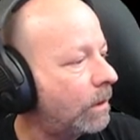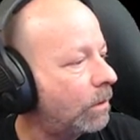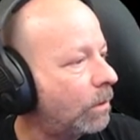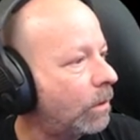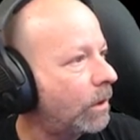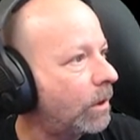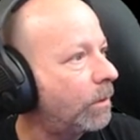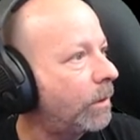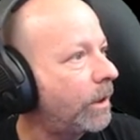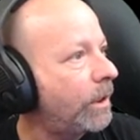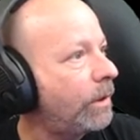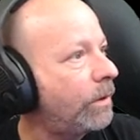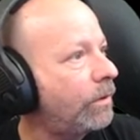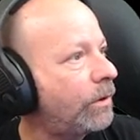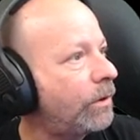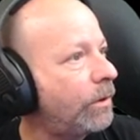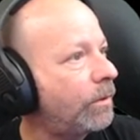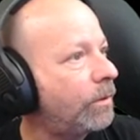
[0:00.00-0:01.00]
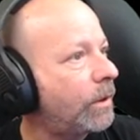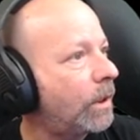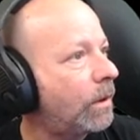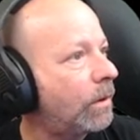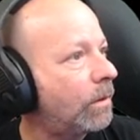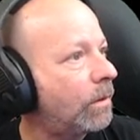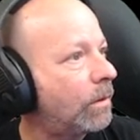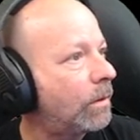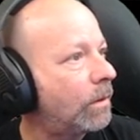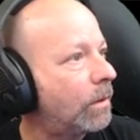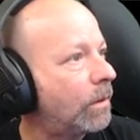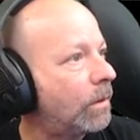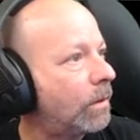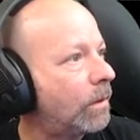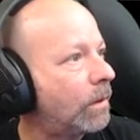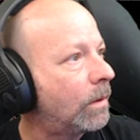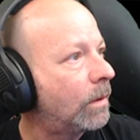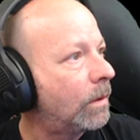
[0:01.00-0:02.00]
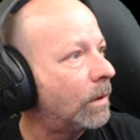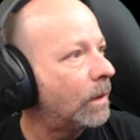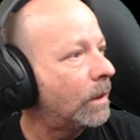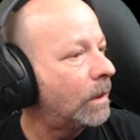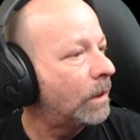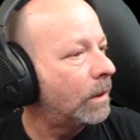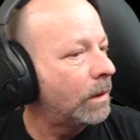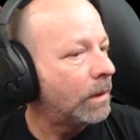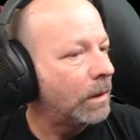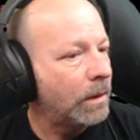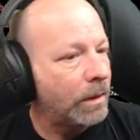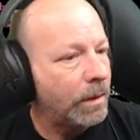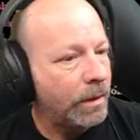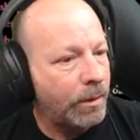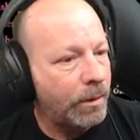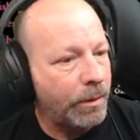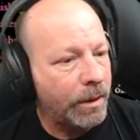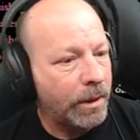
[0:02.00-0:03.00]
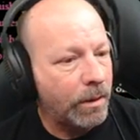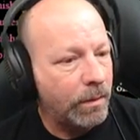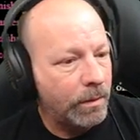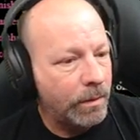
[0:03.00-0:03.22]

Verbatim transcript: Where did my YouTube go? There we go.